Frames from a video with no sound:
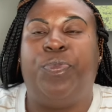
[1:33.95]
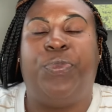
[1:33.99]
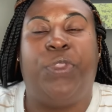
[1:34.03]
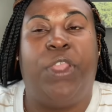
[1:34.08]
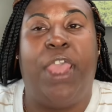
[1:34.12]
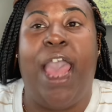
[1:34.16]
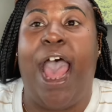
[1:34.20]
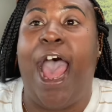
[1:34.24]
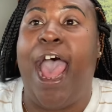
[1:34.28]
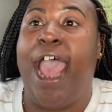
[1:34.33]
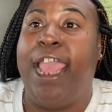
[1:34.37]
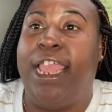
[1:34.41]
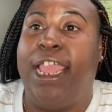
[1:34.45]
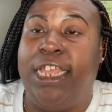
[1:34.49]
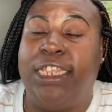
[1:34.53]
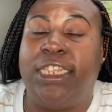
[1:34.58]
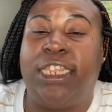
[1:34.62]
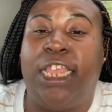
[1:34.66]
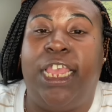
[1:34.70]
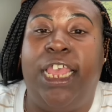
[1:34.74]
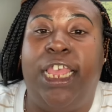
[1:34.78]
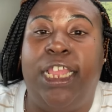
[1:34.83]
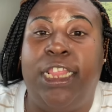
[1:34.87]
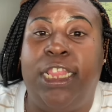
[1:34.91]
God
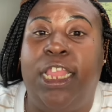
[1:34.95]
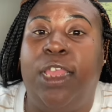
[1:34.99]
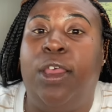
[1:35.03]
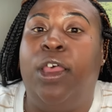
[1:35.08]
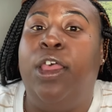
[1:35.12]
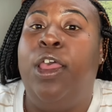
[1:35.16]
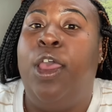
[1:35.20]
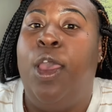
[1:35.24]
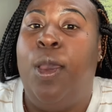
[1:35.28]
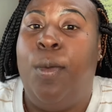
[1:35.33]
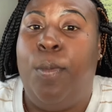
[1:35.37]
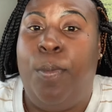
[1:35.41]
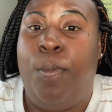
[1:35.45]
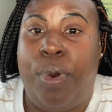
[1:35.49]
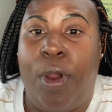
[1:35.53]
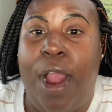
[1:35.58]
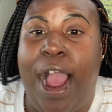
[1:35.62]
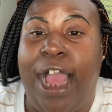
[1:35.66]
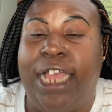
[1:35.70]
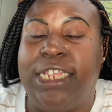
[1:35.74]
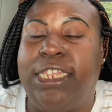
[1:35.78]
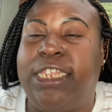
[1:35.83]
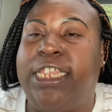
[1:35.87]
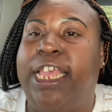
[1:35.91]
is in the
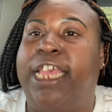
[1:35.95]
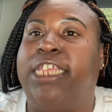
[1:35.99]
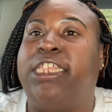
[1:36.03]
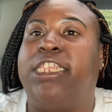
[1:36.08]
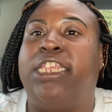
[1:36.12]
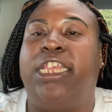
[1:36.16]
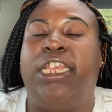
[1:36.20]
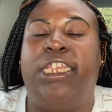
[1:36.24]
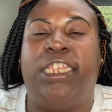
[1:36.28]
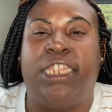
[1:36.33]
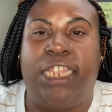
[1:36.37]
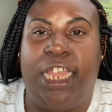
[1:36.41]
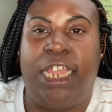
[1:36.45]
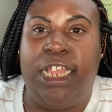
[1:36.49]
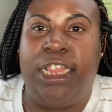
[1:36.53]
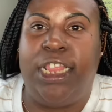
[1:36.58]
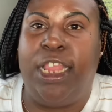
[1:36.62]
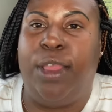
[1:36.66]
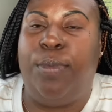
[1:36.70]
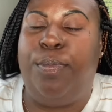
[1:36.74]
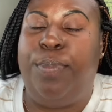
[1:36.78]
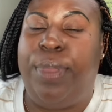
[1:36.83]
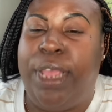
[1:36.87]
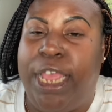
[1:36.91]
process. He's in
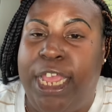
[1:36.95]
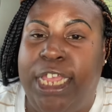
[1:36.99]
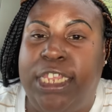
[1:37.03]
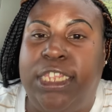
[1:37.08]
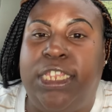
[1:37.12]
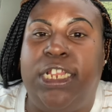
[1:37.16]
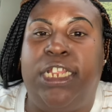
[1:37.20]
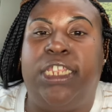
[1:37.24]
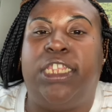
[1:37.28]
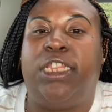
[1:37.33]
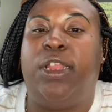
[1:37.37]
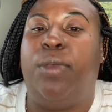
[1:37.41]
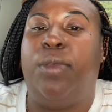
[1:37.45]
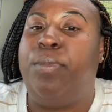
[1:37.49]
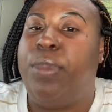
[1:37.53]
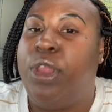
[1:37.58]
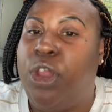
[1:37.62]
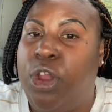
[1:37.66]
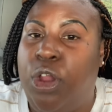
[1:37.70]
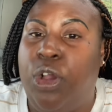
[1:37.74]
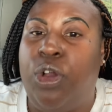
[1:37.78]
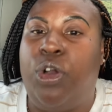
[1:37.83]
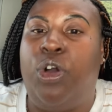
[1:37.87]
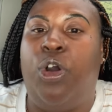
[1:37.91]
the business, the
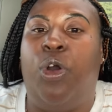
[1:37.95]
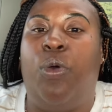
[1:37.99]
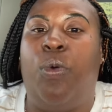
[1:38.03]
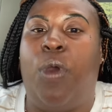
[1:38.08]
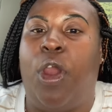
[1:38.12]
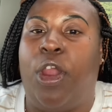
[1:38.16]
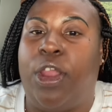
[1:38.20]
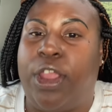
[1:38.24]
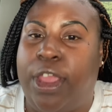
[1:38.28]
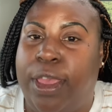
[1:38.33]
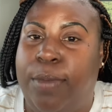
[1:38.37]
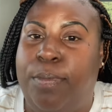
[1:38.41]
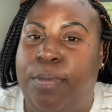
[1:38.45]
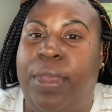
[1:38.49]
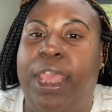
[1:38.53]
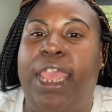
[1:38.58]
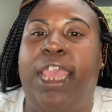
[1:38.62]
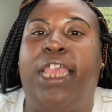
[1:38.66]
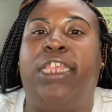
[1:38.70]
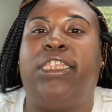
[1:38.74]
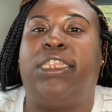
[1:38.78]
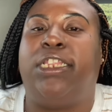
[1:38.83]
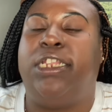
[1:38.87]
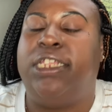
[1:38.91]
miracle working
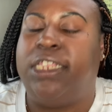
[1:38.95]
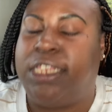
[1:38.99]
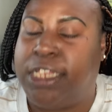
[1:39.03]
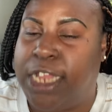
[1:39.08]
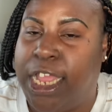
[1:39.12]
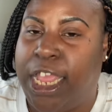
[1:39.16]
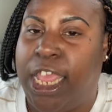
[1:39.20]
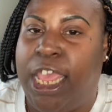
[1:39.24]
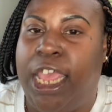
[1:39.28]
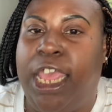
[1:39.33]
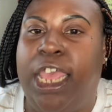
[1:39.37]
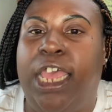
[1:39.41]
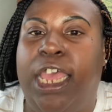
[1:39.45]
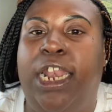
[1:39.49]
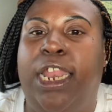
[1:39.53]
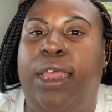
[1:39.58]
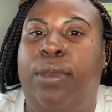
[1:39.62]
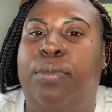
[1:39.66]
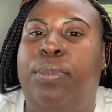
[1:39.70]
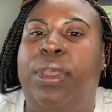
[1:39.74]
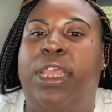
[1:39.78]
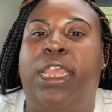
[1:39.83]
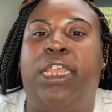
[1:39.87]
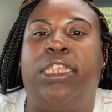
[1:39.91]
business, the
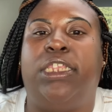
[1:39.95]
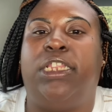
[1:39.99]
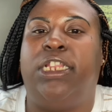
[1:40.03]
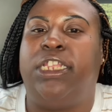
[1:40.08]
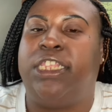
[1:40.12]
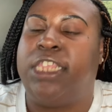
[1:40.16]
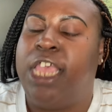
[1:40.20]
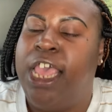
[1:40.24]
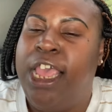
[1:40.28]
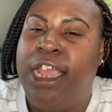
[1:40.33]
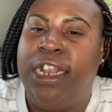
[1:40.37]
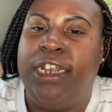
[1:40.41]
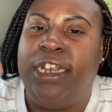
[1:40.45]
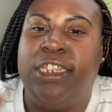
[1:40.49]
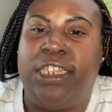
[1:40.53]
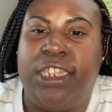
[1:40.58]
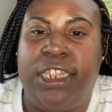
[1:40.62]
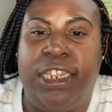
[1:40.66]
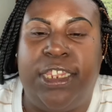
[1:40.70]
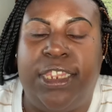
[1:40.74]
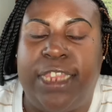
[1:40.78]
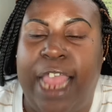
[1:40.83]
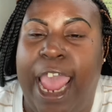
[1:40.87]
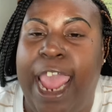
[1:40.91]
healing business, the
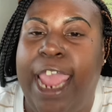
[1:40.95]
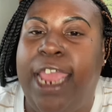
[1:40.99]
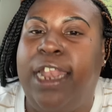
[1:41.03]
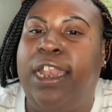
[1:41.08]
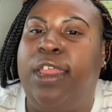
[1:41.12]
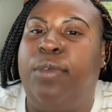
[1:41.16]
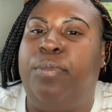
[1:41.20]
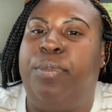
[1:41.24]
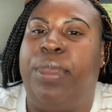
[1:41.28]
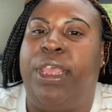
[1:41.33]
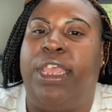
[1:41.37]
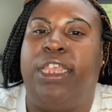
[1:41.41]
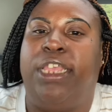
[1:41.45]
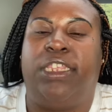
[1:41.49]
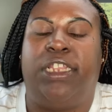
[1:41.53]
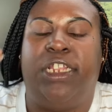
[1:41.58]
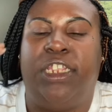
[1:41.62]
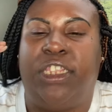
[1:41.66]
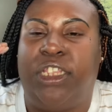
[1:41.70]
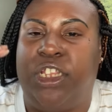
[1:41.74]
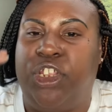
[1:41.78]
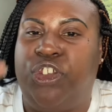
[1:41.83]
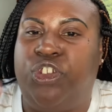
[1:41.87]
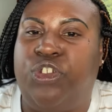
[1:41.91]
sustaining
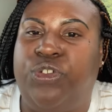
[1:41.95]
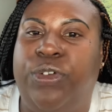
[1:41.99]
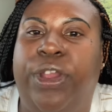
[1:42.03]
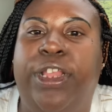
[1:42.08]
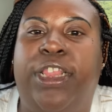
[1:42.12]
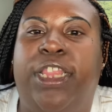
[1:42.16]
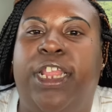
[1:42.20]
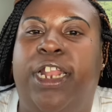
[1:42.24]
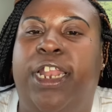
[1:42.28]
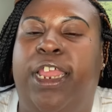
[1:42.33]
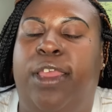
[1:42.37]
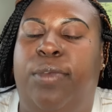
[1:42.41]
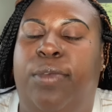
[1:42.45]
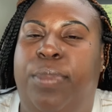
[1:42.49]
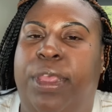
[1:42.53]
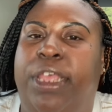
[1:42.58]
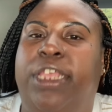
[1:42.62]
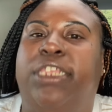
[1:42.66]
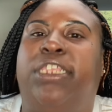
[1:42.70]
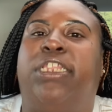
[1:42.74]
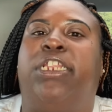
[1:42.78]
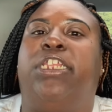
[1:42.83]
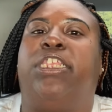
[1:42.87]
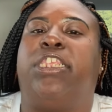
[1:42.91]
business, the strengthening
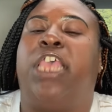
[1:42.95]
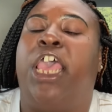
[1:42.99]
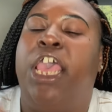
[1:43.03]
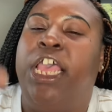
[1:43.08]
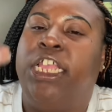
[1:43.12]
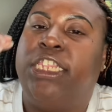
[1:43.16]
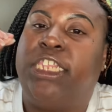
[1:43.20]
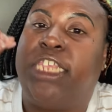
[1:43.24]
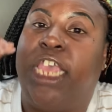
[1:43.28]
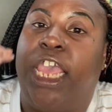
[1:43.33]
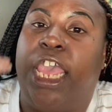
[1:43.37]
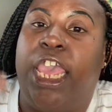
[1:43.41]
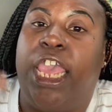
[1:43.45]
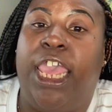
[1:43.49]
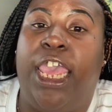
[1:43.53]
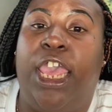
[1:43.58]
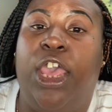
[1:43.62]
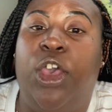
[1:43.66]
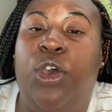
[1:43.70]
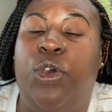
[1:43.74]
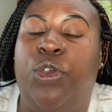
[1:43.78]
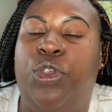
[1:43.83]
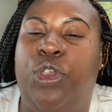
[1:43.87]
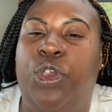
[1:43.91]
business, to
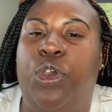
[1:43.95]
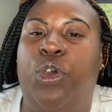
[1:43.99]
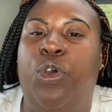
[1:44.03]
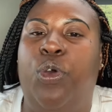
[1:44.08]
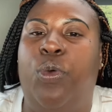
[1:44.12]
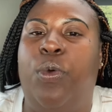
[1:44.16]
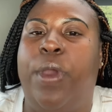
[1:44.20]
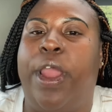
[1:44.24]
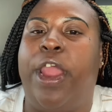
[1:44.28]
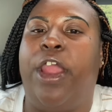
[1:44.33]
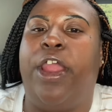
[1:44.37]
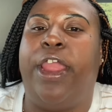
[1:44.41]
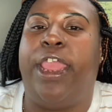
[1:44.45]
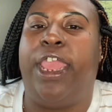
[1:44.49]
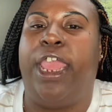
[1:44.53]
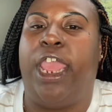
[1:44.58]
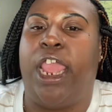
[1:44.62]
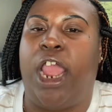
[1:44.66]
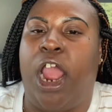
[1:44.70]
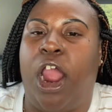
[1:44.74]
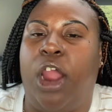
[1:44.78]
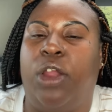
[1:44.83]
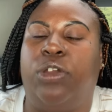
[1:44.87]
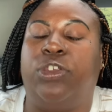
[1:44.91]
heal you where
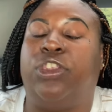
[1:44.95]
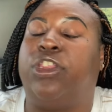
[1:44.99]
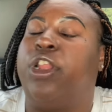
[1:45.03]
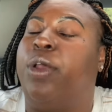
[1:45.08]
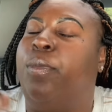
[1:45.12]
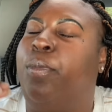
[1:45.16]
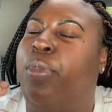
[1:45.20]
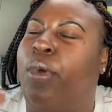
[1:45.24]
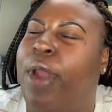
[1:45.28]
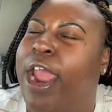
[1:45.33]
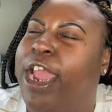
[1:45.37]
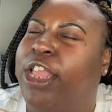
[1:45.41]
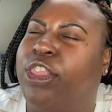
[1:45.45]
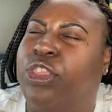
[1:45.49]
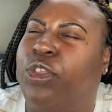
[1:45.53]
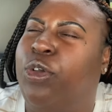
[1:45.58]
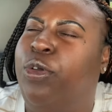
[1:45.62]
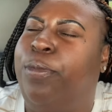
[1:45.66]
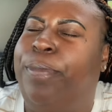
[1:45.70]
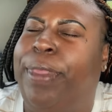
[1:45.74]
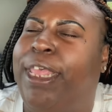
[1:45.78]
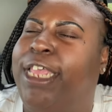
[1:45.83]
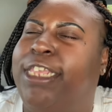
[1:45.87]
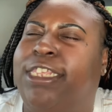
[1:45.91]
it hurts, the
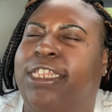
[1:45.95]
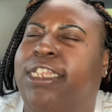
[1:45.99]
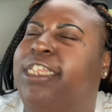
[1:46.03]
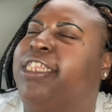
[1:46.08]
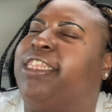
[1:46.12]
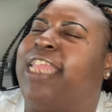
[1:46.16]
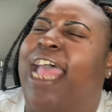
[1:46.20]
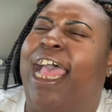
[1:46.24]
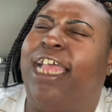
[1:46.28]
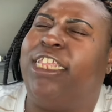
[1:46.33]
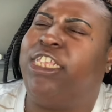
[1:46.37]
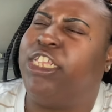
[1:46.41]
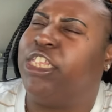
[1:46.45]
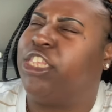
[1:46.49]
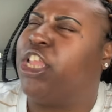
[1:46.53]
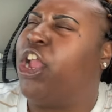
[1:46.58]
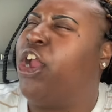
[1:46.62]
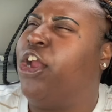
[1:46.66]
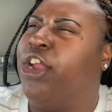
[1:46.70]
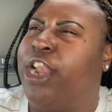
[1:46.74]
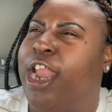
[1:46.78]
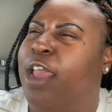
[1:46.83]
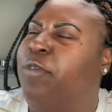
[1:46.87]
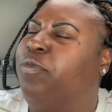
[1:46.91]
breakthrough business. I just
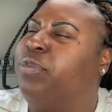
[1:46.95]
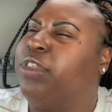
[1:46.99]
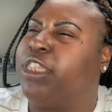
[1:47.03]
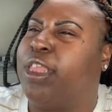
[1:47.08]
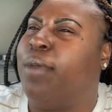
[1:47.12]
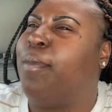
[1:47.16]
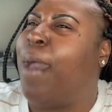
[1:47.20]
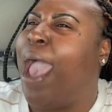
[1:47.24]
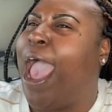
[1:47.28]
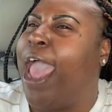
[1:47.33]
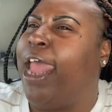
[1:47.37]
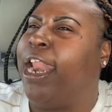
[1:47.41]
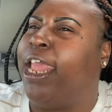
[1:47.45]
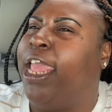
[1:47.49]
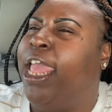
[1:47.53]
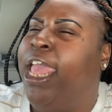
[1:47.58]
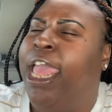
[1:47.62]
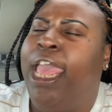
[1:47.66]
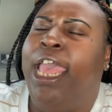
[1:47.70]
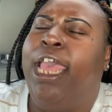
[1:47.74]
heard that for somebody.